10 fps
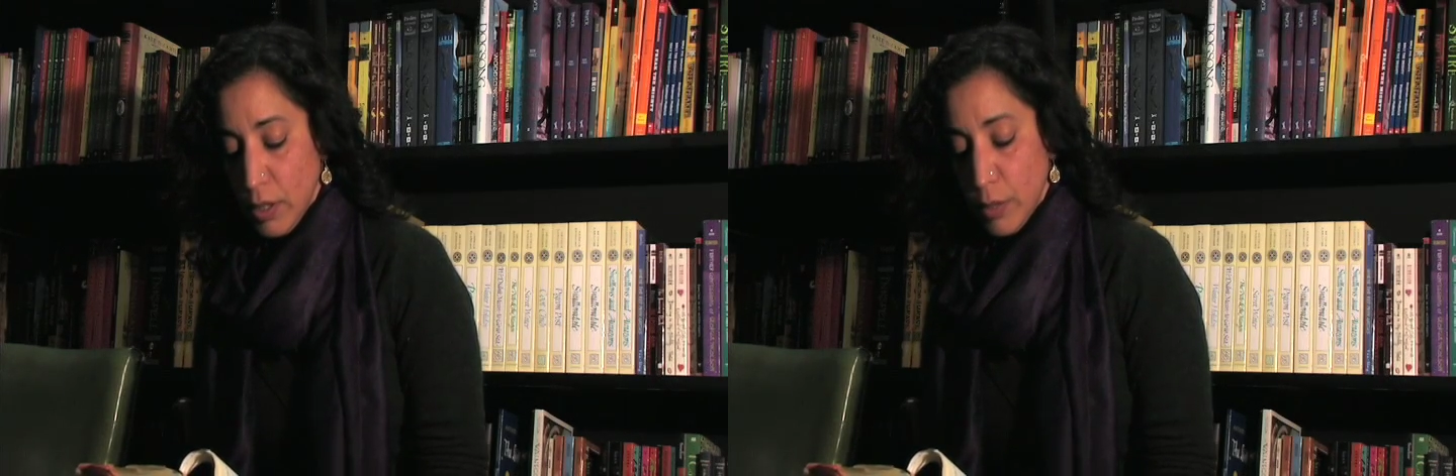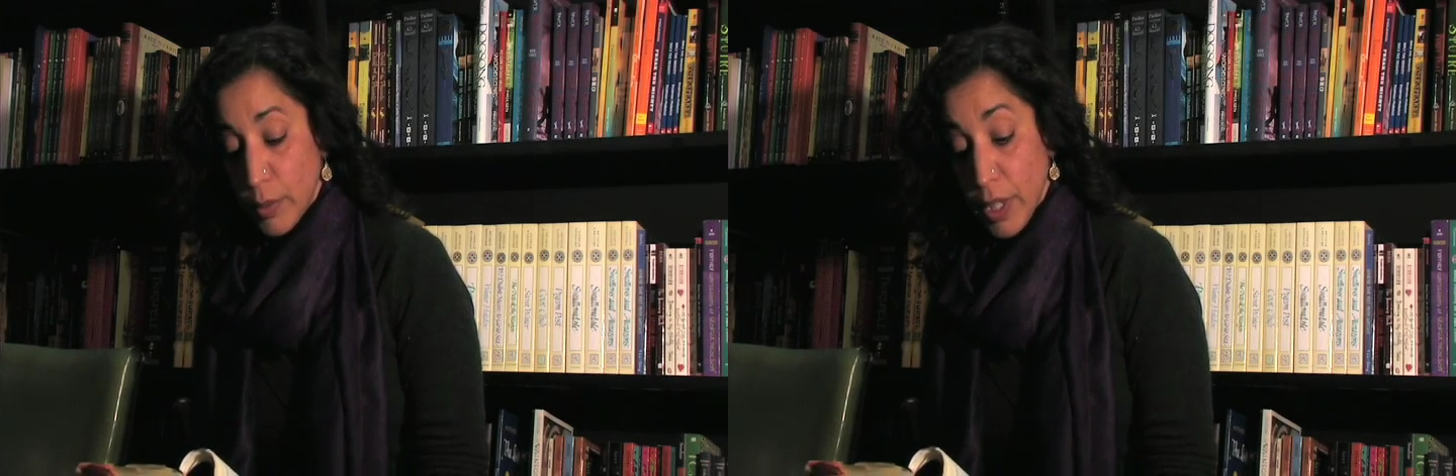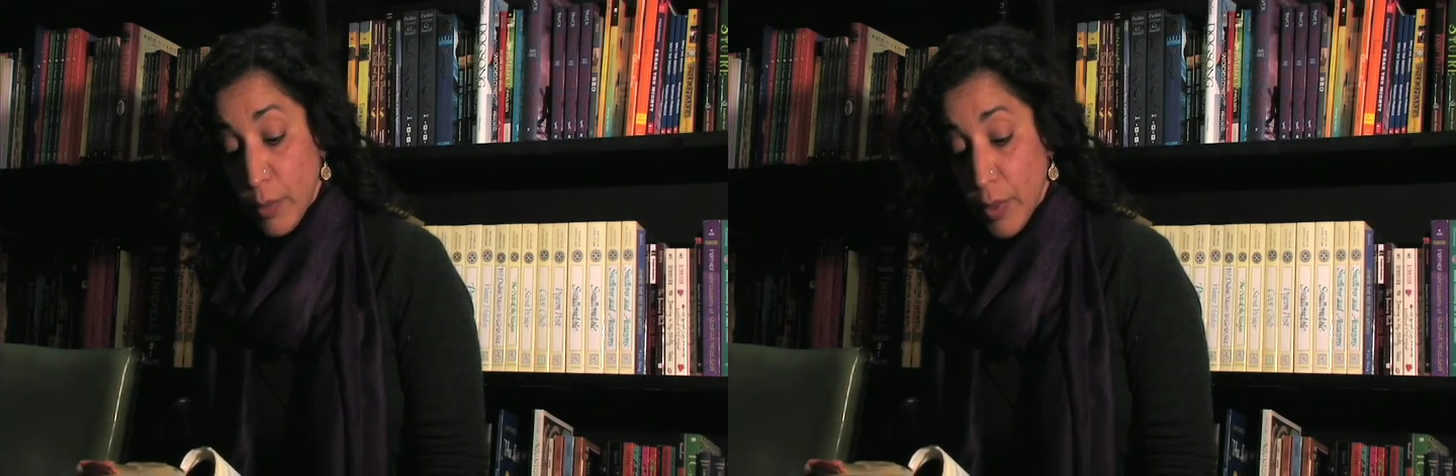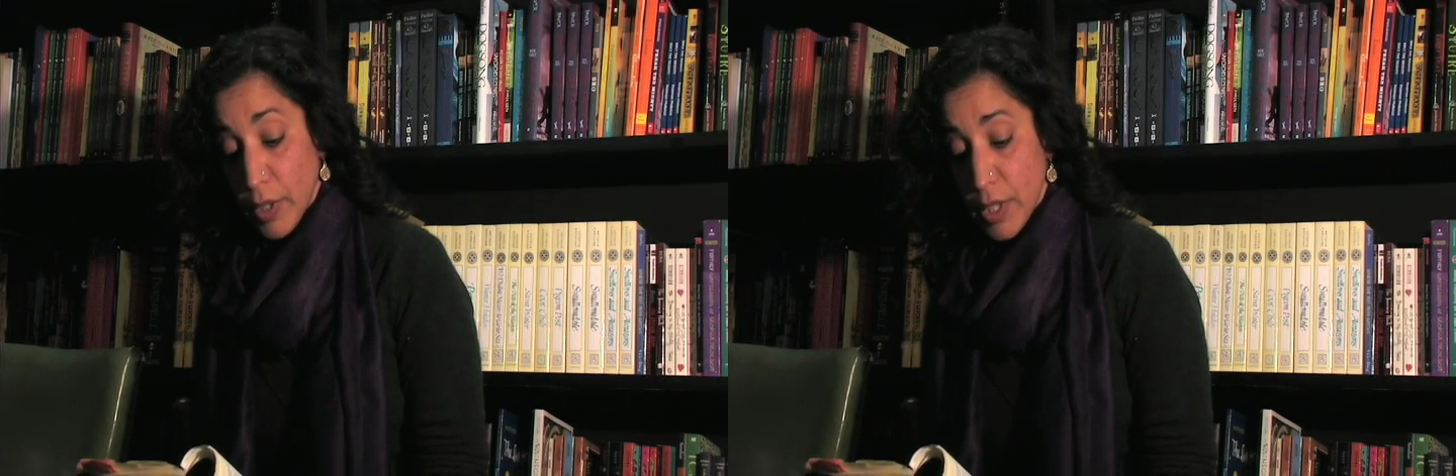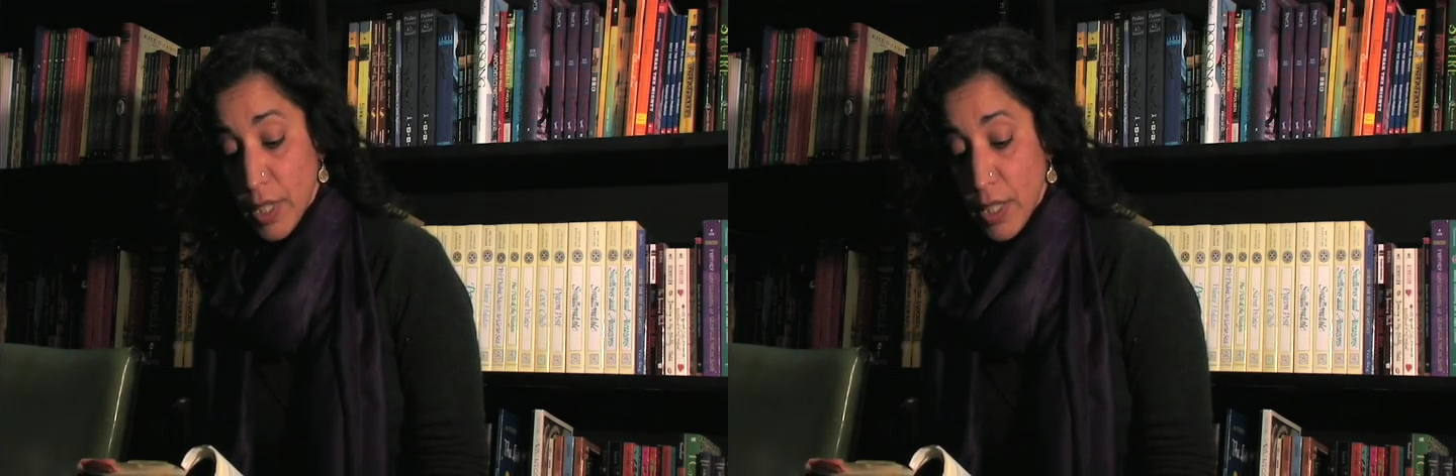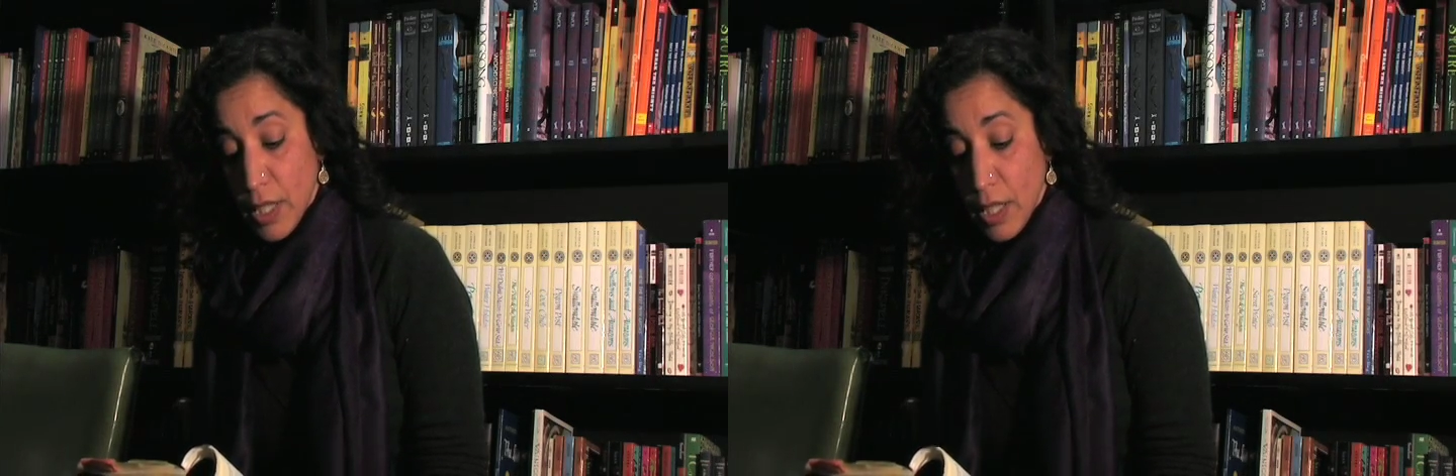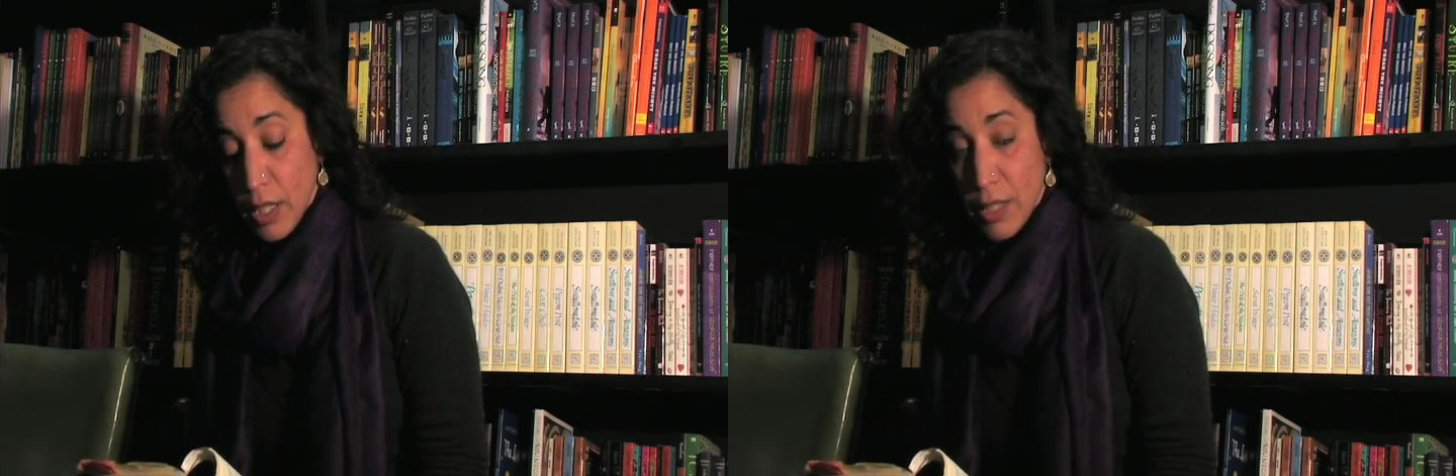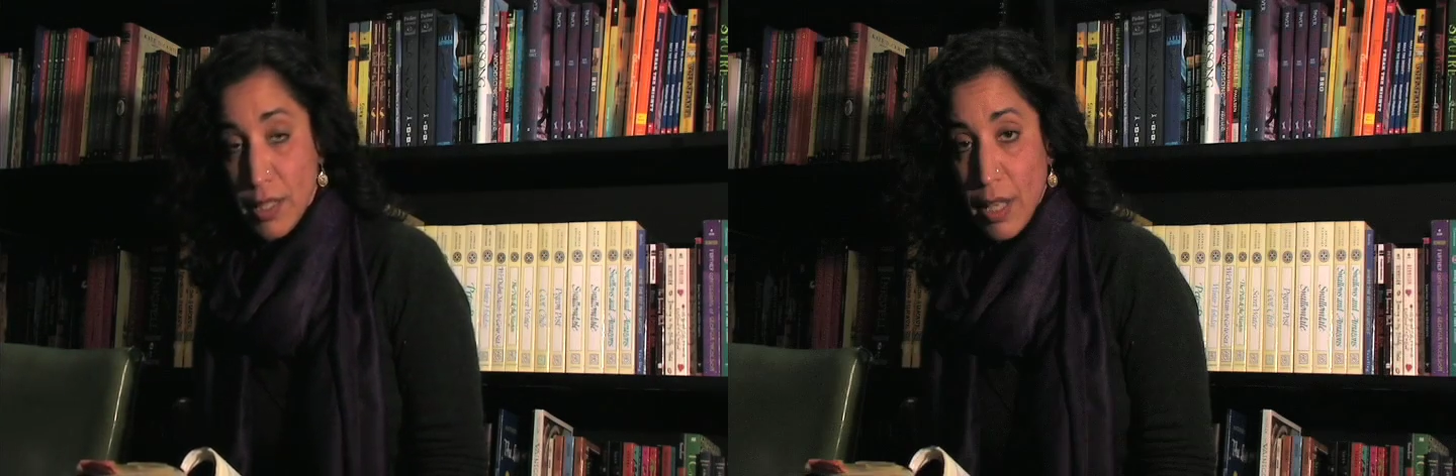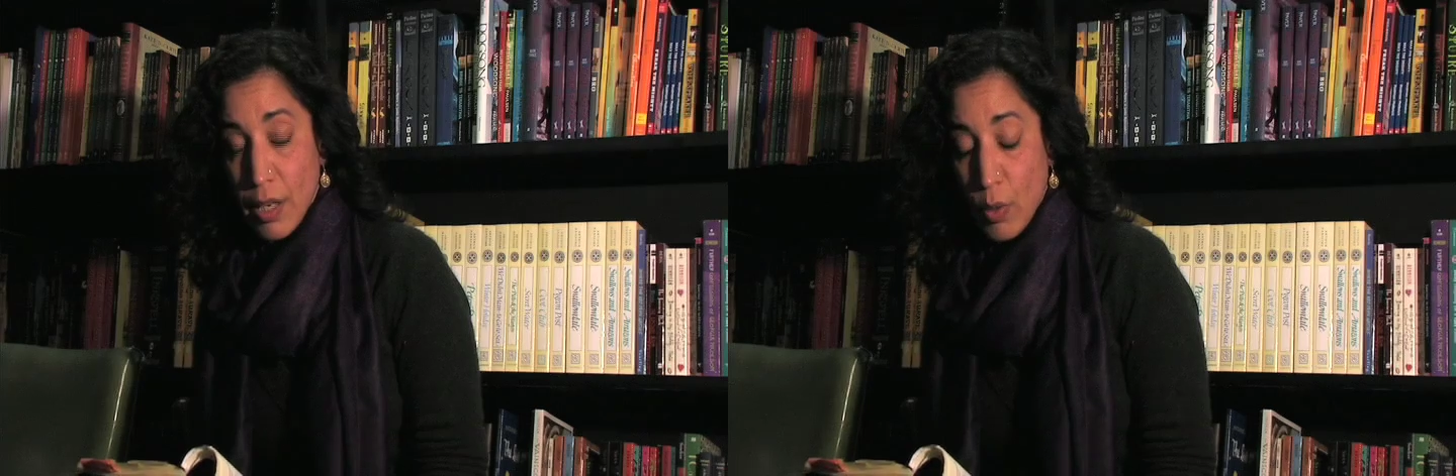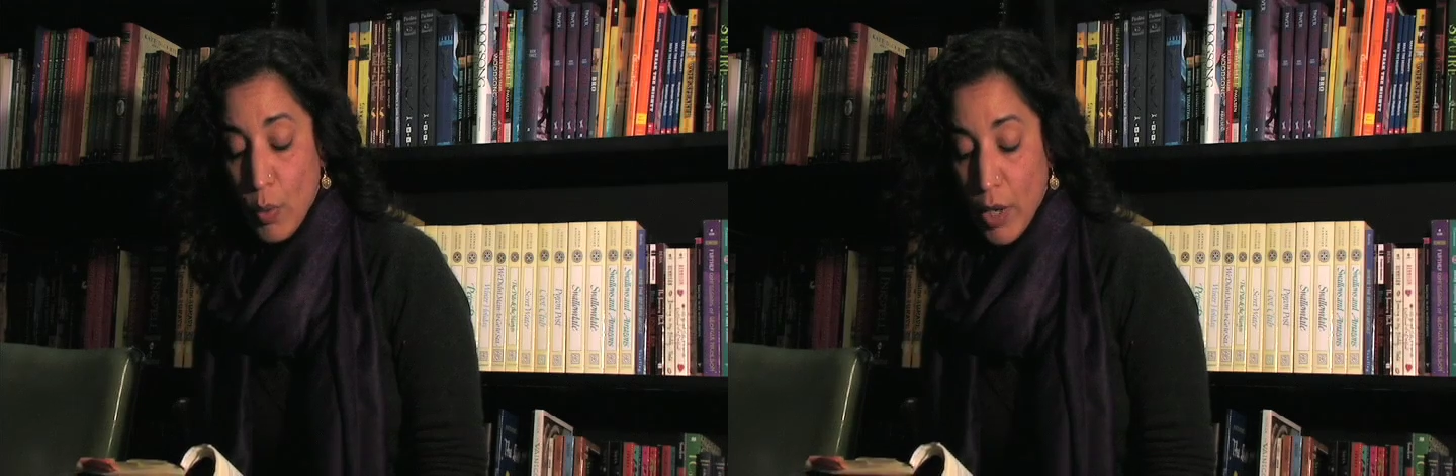What I want today is
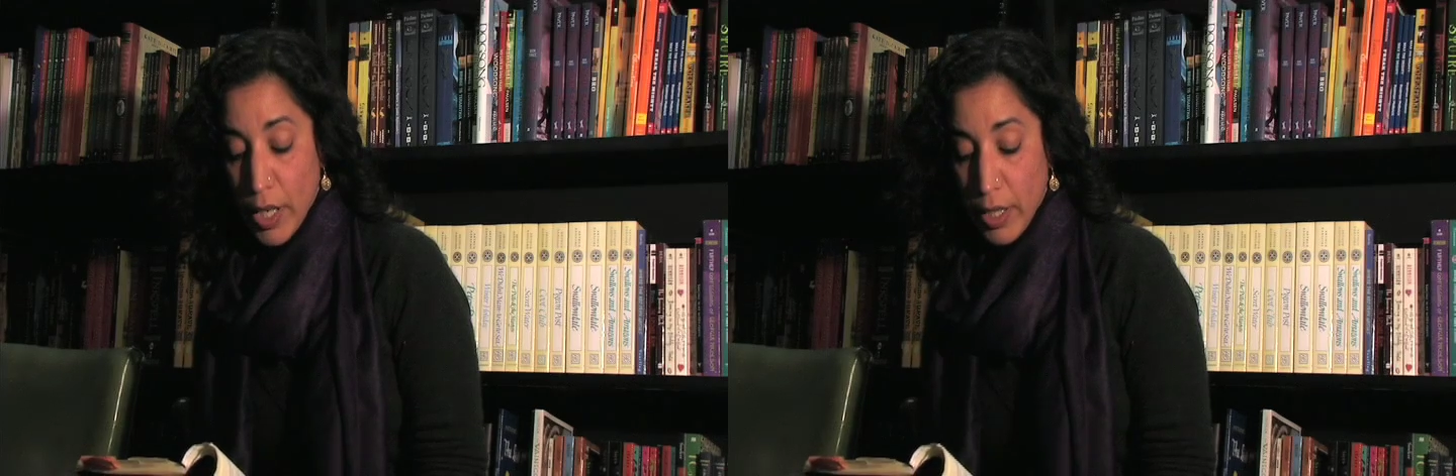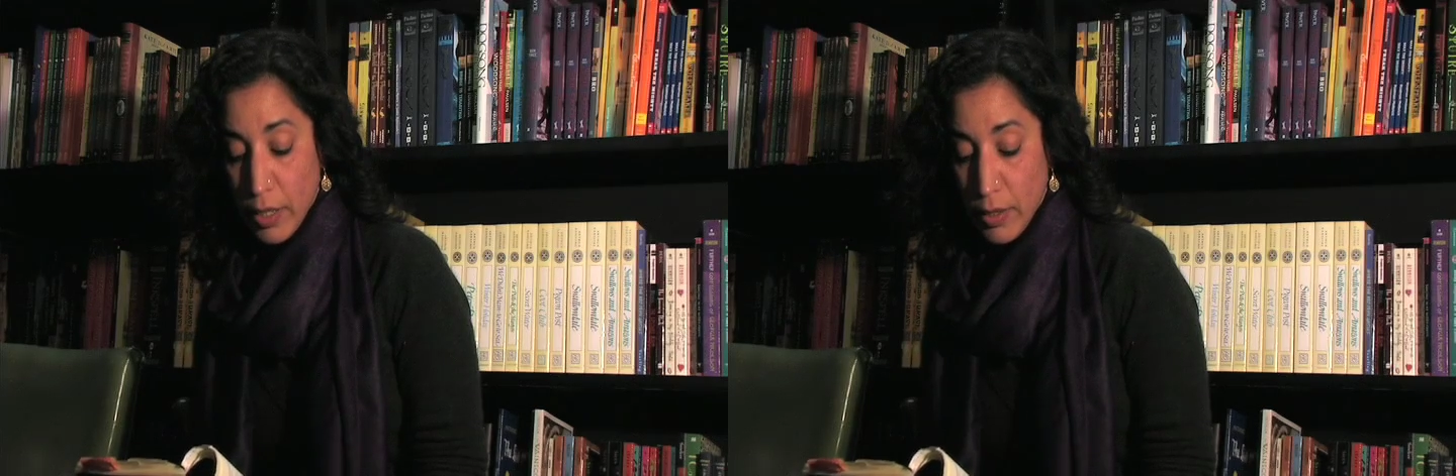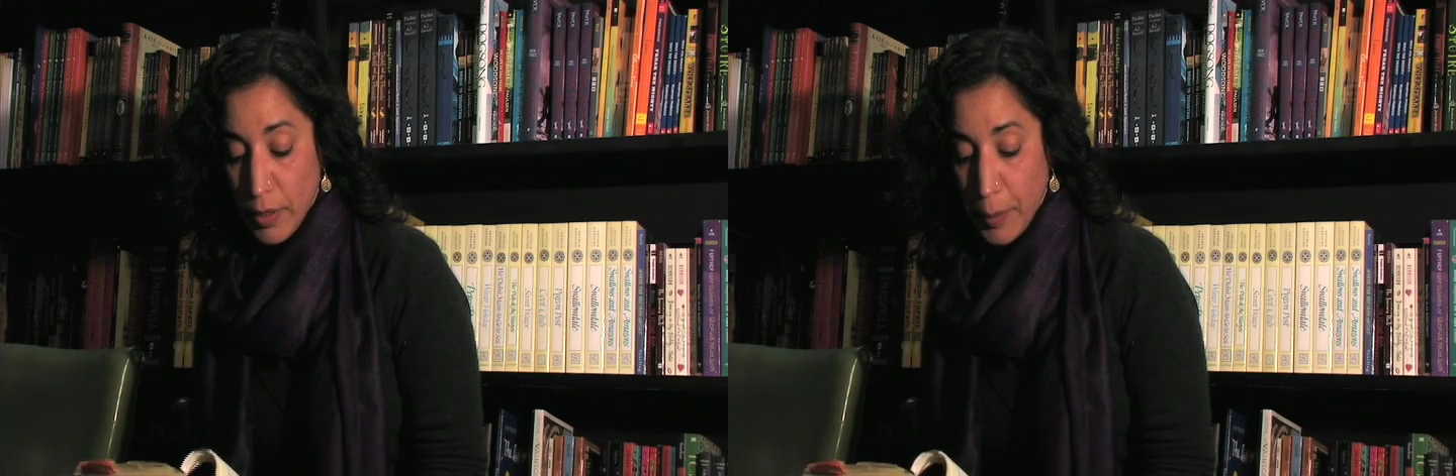that quiet.